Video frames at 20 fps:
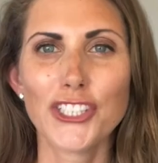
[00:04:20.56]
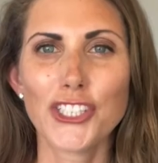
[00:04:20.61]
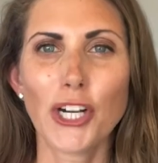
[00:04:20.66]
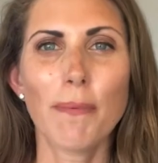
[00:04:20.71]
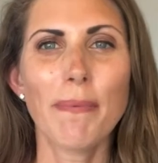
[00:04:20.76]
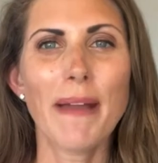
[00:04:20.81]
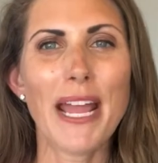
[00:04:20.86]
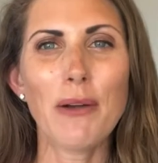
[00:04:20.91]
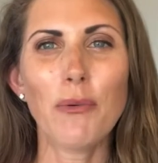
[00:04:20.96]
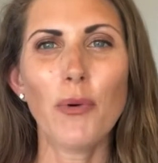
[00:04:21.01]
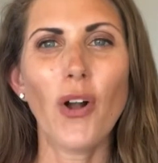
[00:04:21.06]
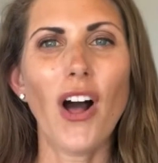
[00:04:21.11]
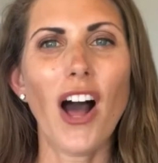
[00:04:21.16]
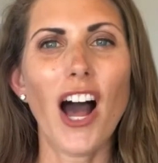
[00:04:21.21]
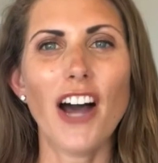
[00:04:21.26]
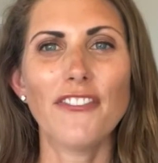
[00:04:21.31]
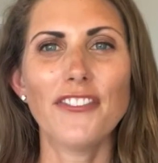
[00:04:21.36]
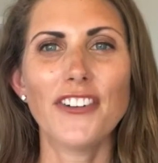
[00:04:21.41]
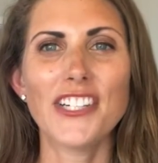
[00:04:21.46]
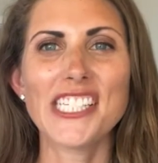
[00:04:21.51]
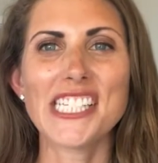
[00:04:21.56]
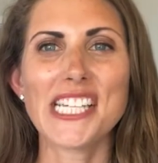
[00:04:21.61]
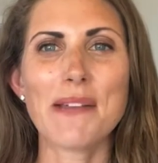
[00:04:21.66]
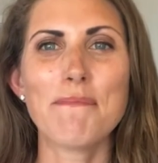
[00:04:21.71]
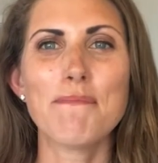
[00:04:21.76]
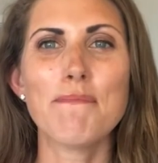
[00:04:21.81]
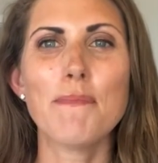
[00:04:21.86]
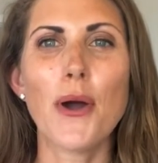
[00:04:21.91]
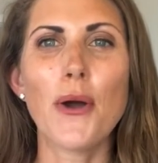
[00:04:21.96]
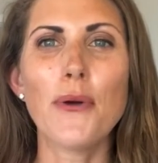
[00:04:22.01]
SurePayroll offers
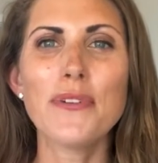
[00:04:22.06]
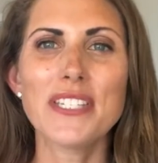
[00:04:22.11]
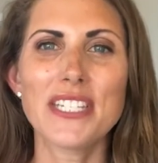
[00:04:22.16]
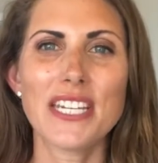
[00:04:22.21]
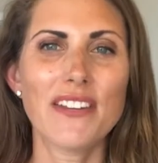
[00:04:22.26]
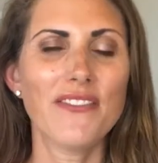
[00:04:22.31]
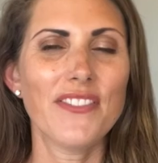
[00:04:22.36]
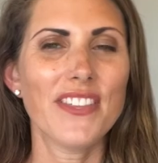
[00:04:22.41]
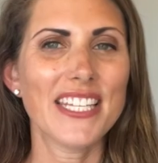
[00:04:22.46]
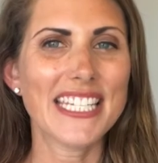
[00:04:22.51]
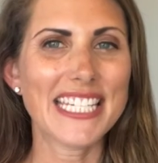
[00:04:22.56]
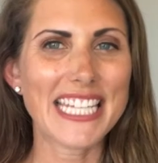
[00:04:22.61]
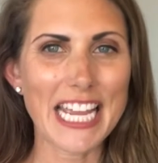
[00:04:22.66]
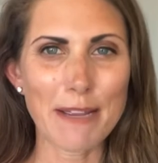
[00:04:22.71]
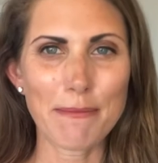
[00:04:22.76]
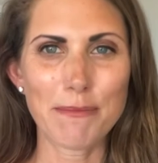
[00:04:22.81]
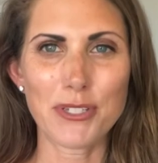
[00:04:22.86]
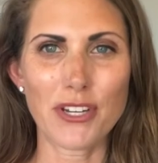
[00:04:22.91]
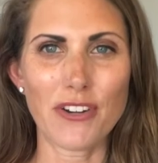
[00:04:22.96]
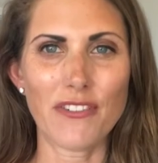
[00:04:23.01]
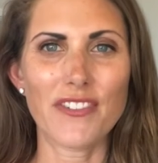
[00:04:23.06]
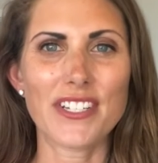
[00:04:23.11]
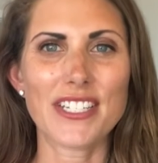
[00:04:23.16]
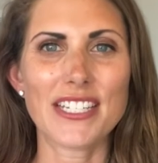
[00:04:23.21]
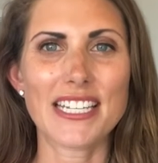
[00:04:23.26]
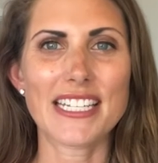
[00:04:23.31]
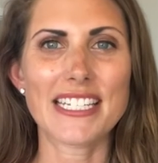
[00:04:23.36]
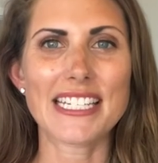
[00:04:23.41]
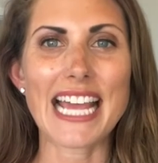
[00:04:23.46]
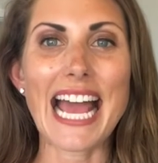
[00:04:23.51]
most of the same
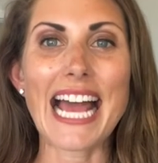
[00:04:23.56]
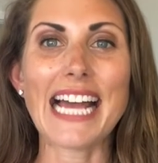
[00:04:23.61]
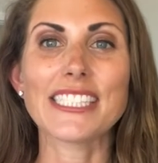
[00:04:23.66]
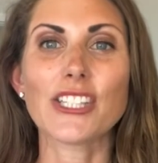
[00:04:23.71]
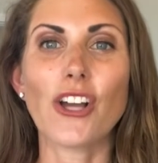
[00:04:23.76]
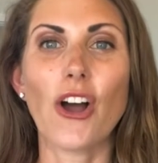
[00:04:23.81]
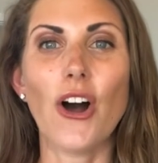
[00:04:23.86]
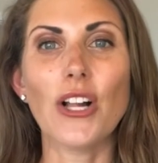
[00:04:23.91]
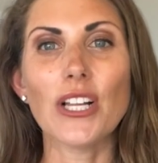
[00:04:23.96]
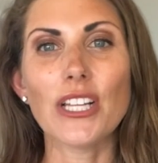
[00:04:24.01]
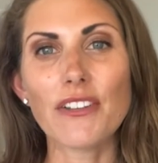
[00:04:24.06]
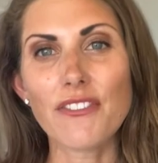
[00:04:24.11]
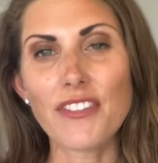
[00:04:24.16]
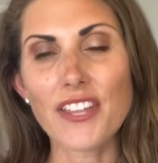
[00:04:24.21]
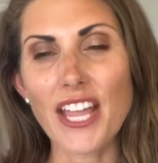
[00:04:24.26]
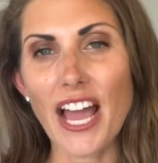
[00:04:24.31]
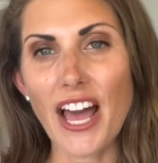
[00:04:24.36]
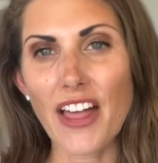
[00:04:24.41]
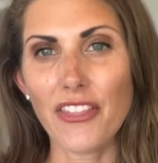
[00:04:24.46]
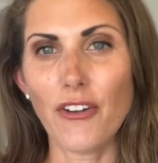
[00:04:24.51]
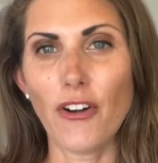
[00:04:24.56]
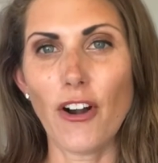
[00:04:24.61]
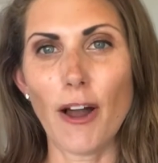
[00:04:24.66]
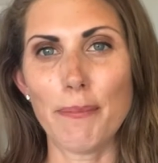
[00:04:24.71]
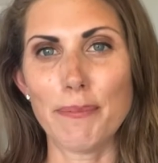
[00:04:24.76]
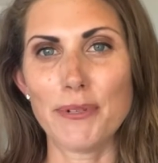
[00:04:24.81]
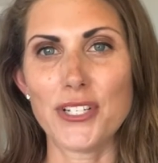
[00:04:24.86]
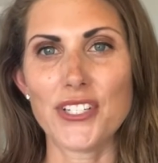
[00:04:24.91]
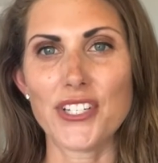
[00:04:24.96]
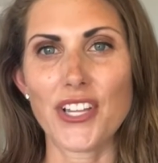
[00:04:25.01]
services as all of the other
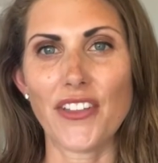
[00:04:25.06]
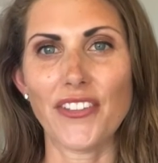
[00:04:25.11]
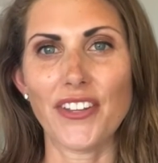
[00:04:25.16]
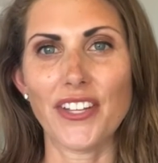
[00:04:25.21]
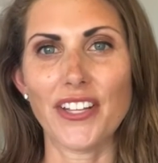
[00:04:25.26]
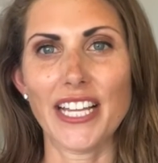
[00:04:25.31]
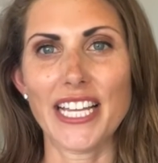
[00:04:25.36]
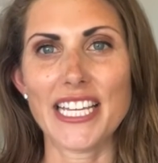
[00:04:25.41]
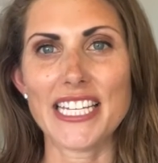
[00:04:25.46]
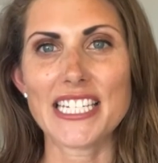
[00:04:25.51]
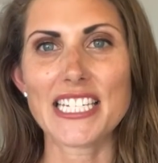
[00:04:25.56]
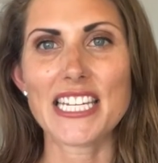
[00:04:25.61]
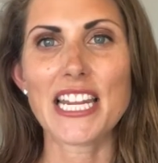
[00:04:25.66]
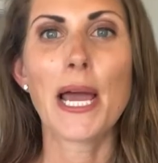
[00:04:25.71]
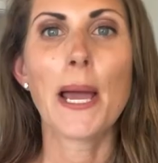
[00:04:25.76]
options on the list,